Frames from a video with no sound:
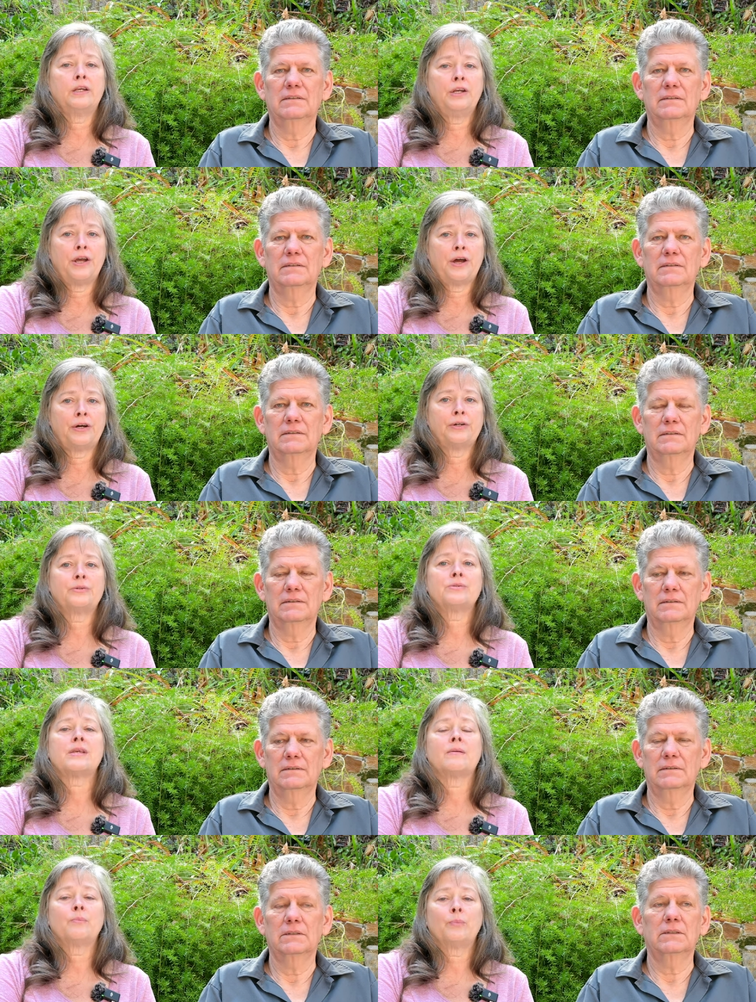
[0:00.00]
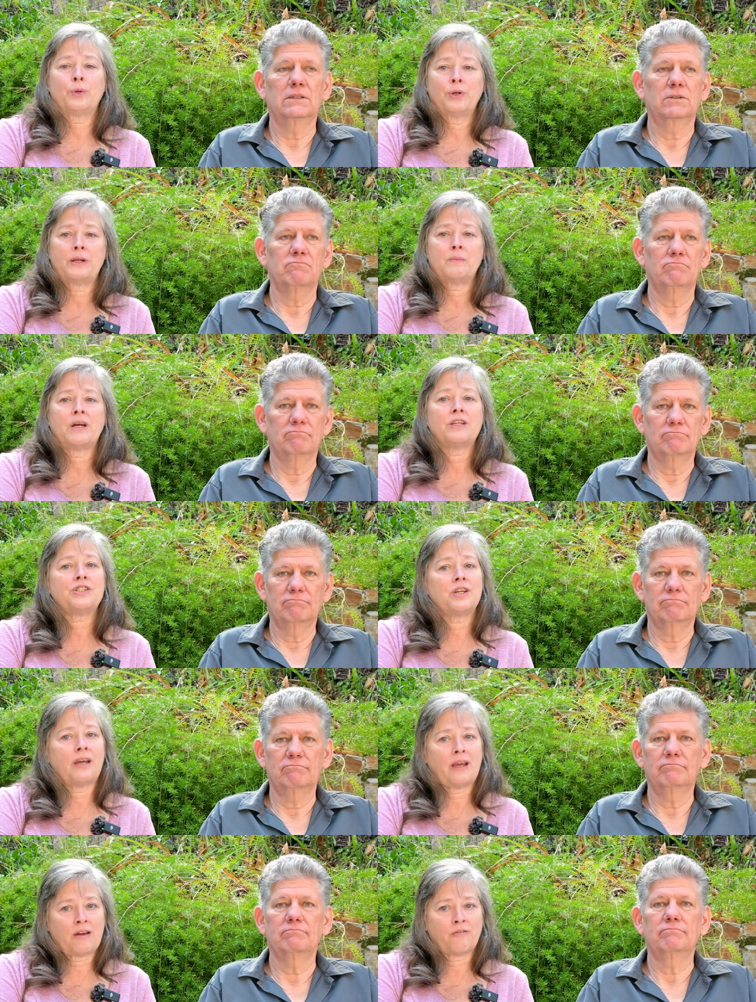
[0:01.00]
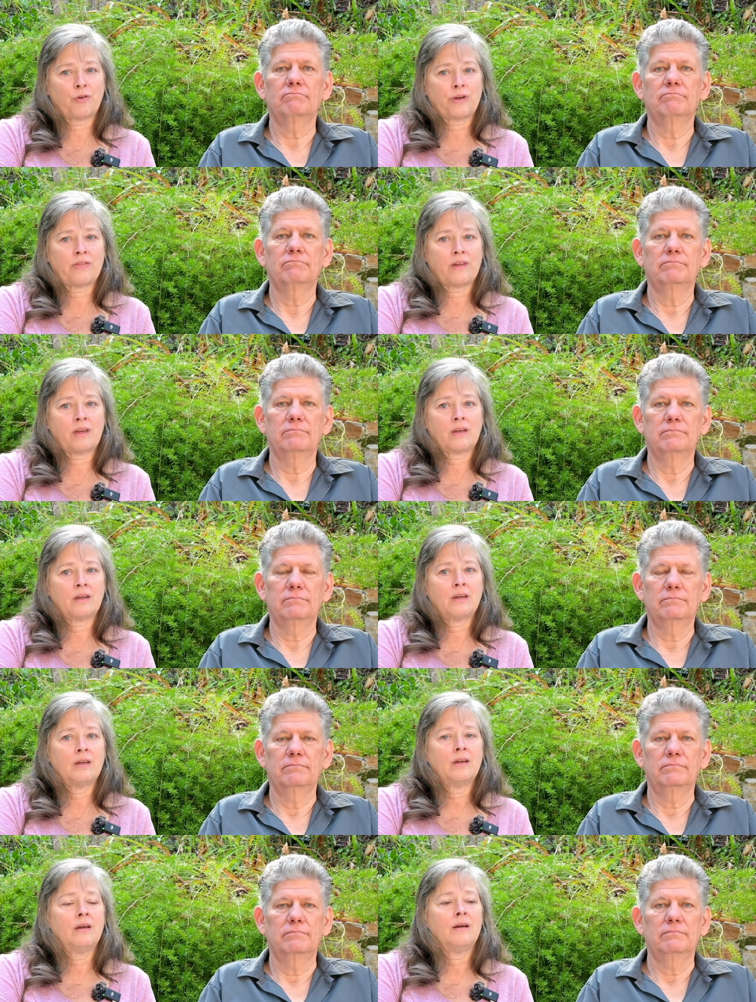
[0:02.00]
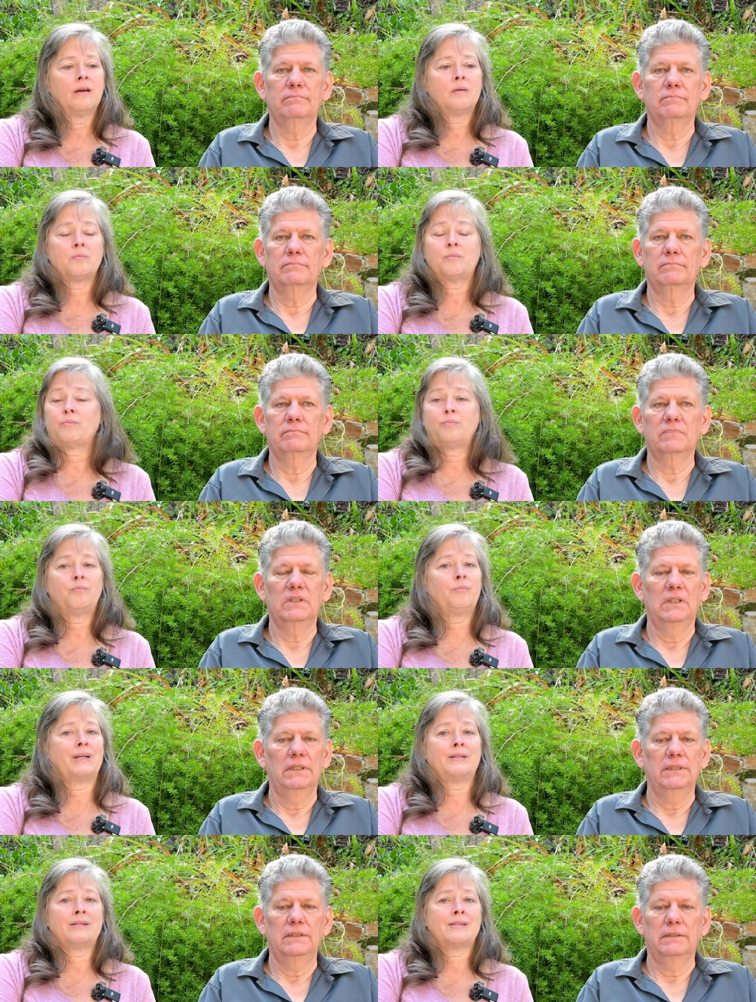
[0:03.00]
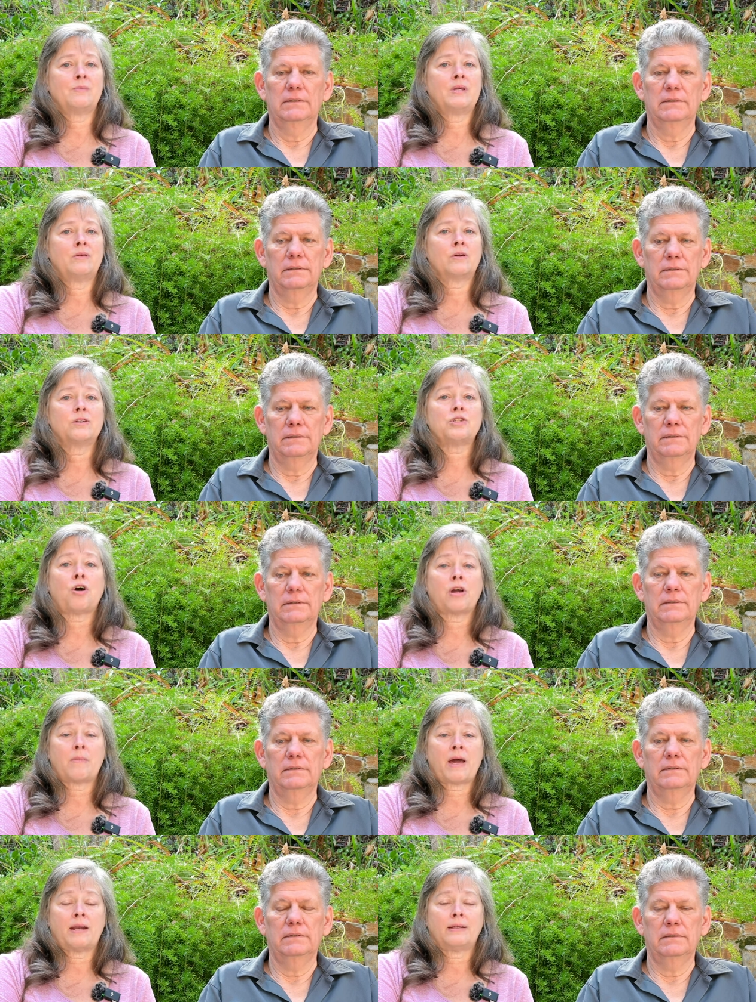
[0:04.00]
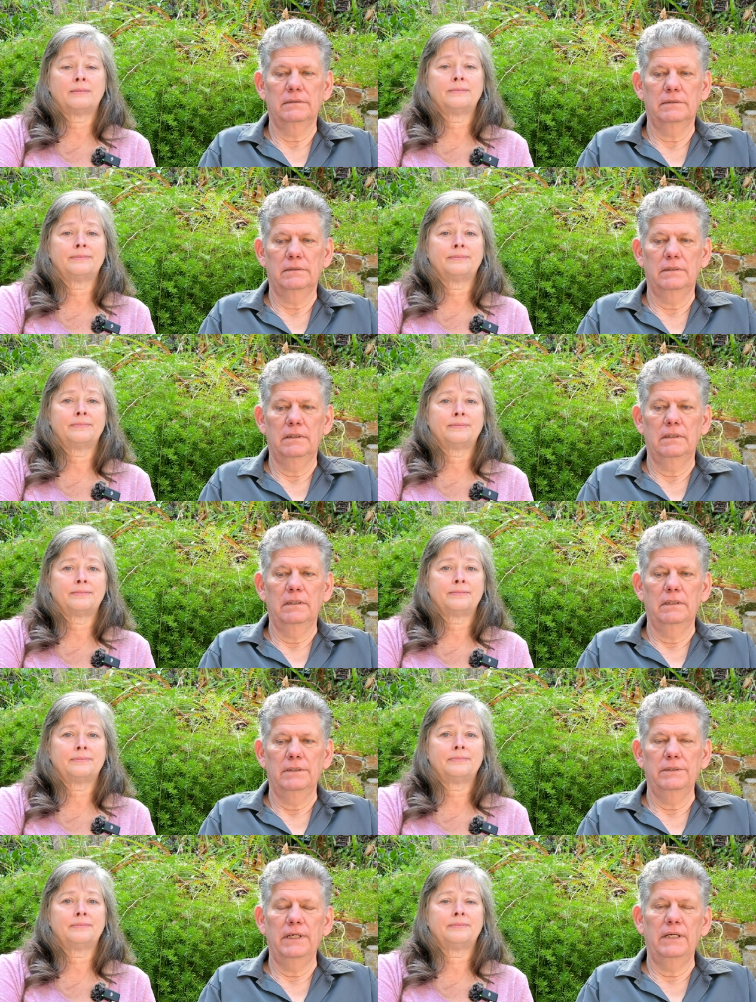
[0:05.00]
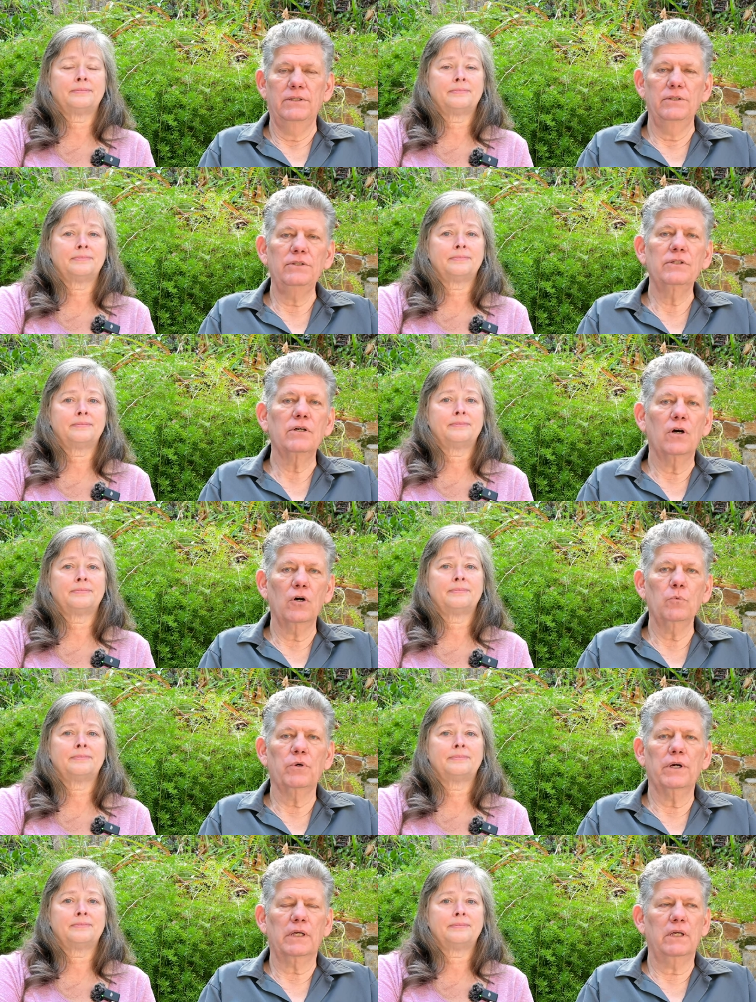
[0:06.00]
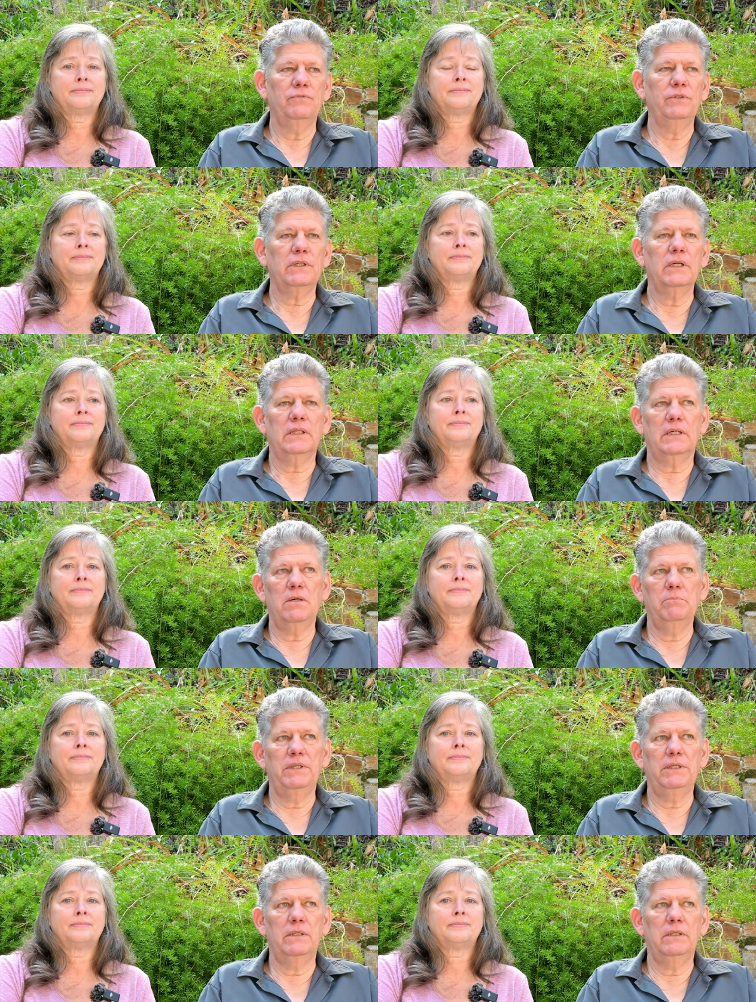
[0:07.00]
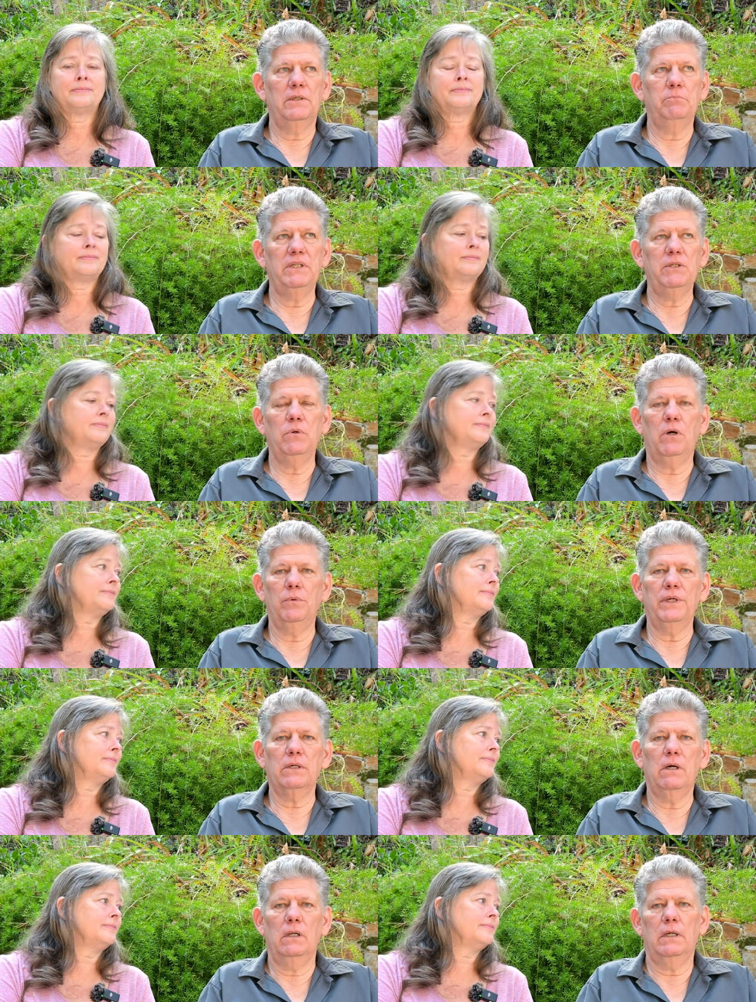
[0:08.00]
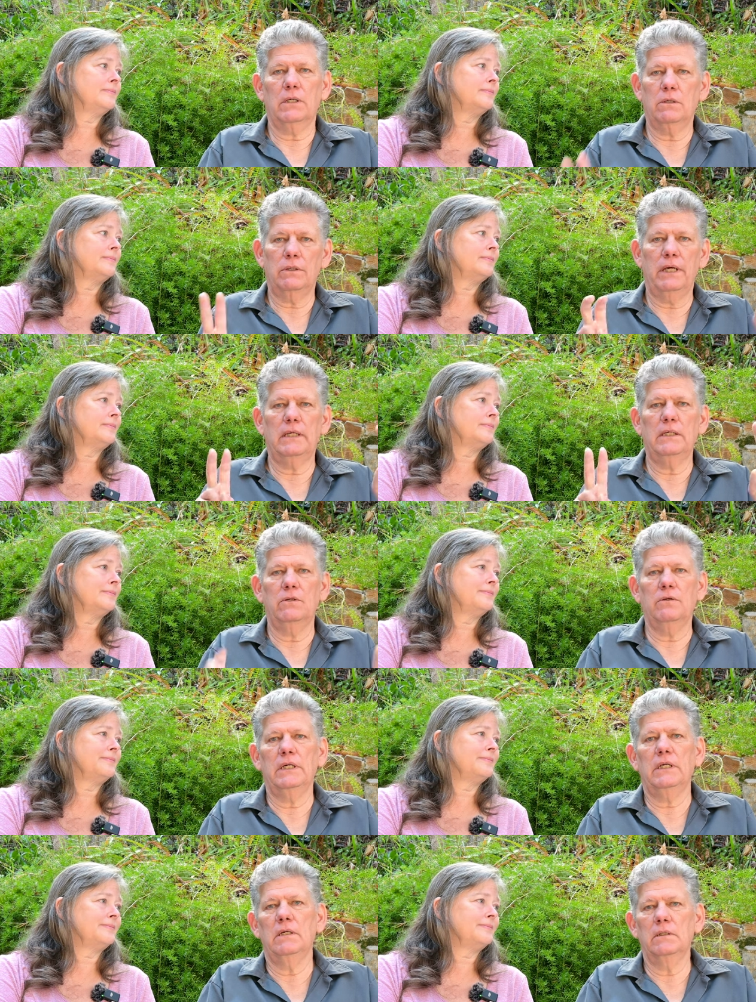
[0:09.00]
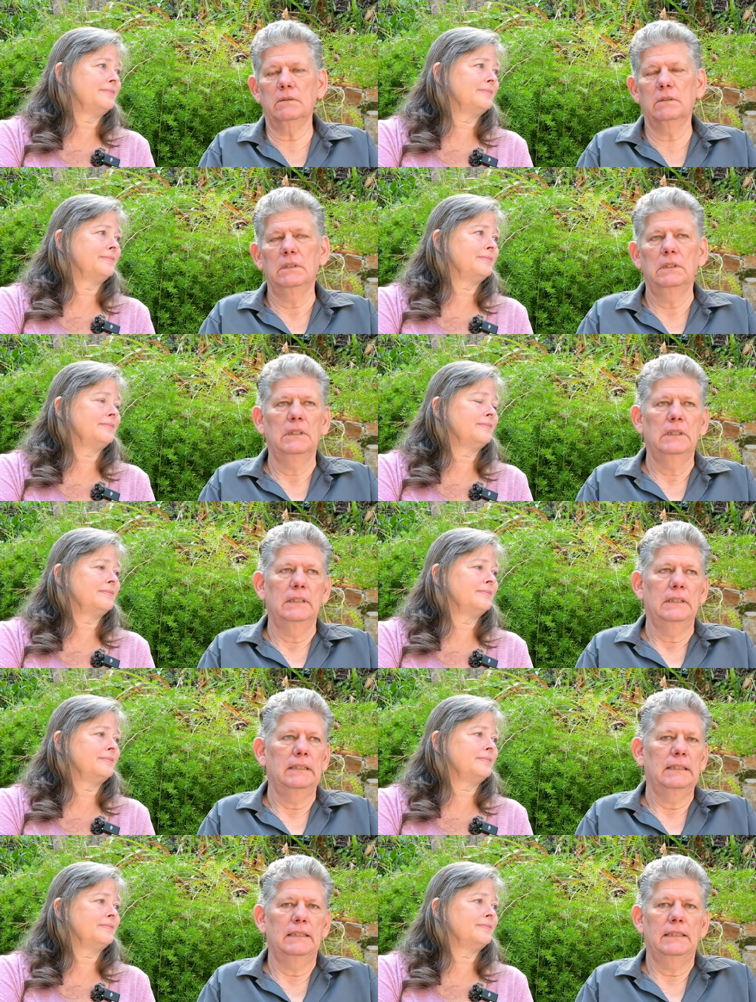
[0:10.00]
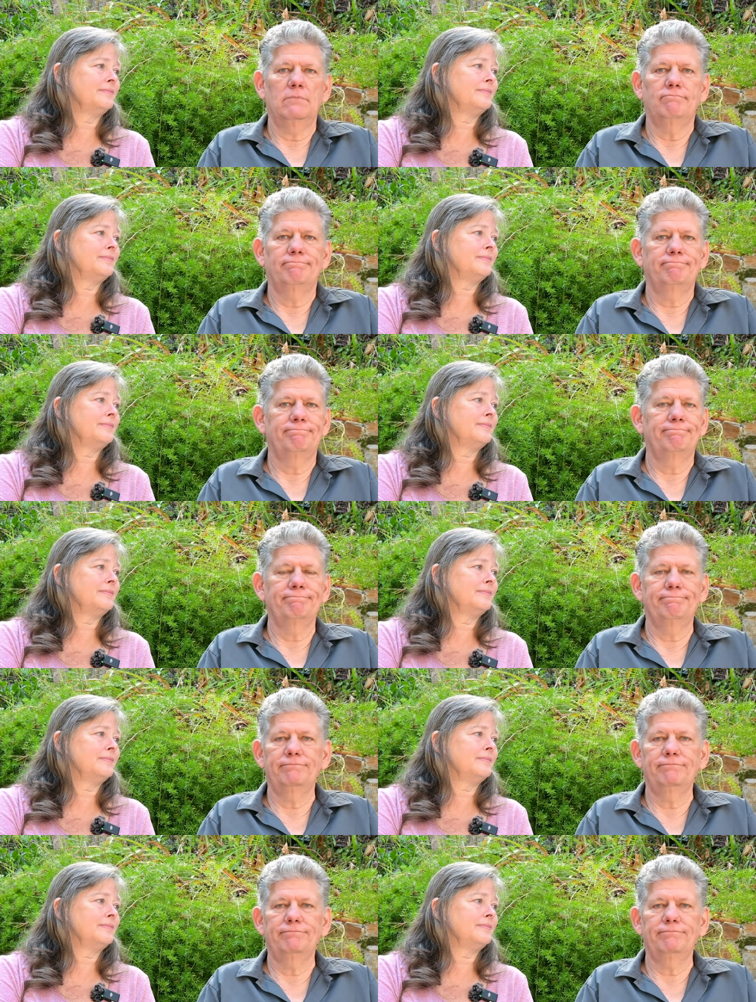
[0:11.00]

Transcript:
Speaker 1: knows pretty much everything. But it doesn't mean they're going to talk about it.
Speaker 2: Yeah, do your homework. If you're going to come here and be what we call a cranky gringo, um,